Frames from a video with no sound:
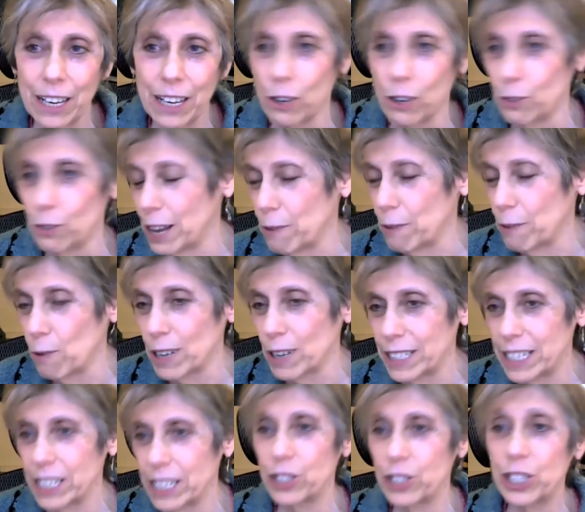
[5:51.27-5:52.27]
You know, they
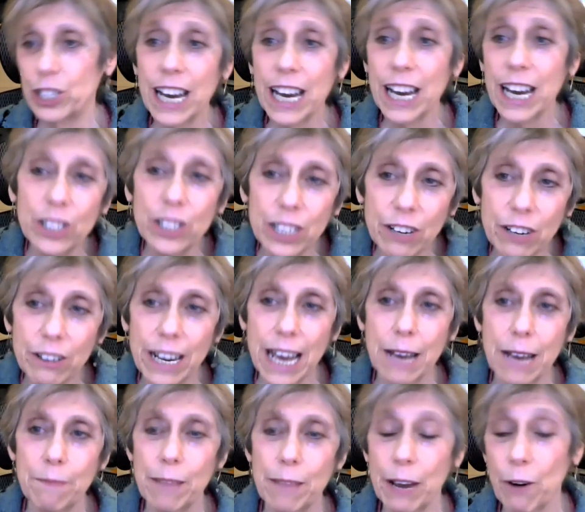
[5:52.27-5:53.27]
wanted to change their
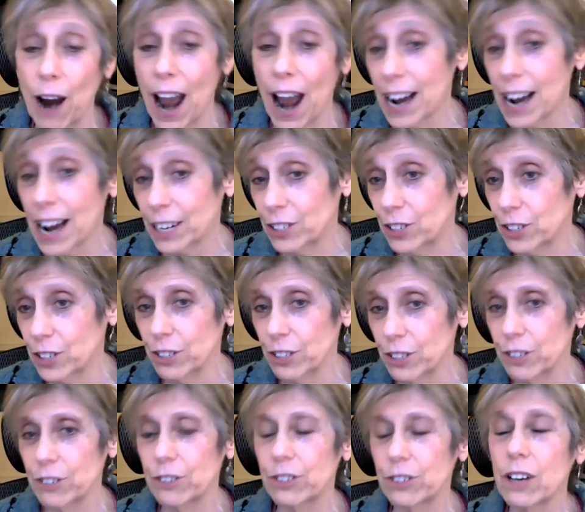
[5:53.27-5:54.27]
name. They were
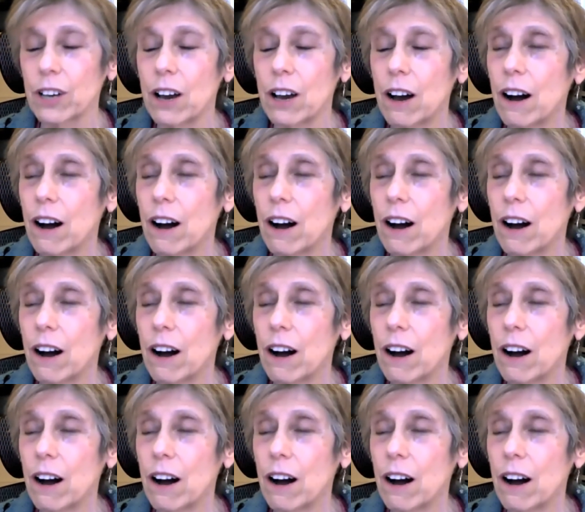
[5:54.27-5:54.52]
actors.